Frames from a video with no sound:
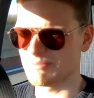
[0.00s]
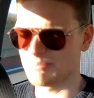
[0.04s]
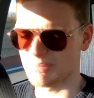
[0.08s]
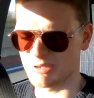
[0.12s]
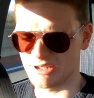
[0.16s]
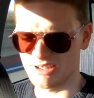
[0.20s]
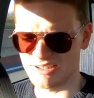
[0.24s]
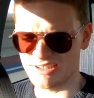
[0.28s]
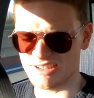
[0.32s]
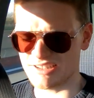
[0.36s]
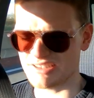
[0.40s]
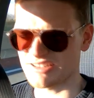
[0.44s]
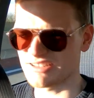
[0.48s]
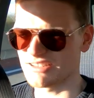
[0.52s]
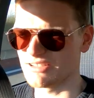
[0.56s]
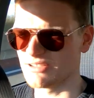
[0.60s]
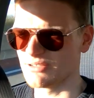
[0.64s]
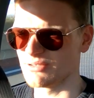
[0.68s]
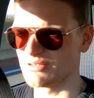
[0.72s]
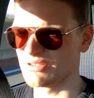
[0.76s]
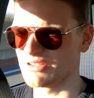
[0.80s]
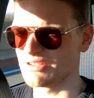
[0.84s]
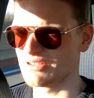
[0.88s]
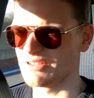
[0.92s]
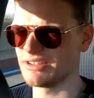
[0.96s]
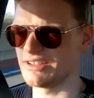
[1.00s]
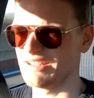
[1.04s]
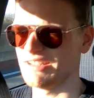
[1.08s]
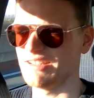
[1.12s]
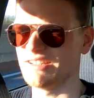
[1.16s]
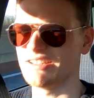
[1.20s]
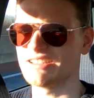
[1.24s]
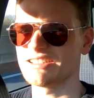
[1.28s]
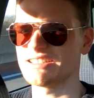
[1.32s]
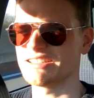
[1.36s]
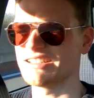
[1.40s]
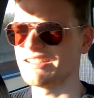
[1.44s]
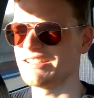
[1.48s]
But it doesn't look
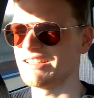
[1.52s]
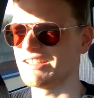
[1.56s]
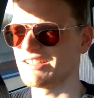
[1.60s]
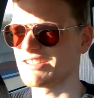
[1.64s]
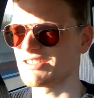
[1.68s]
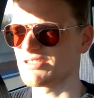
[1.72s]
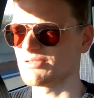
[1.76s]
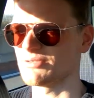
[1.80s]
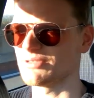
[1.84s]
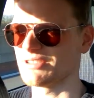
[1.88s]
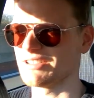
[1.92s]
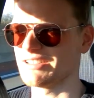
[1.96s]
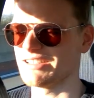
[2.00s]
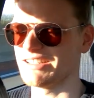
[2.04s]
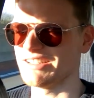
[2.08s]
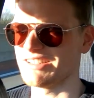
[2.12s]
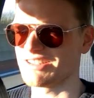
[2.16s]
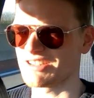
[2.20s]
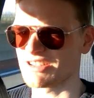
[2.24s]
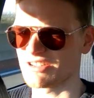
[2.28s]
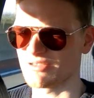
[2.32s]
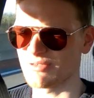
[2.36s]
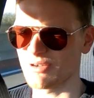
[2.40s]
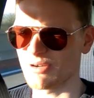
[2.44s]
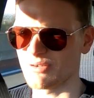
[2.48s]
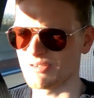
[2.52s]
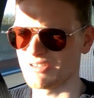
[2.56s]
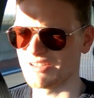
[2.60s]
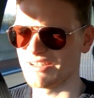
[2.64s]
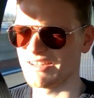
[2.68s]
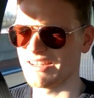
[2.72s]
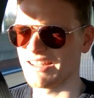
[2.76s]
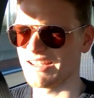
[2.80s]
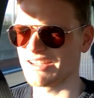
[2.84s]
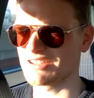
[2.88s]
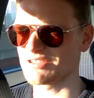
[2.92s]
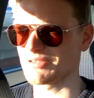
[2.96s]
the cleanest or the least corroded in there,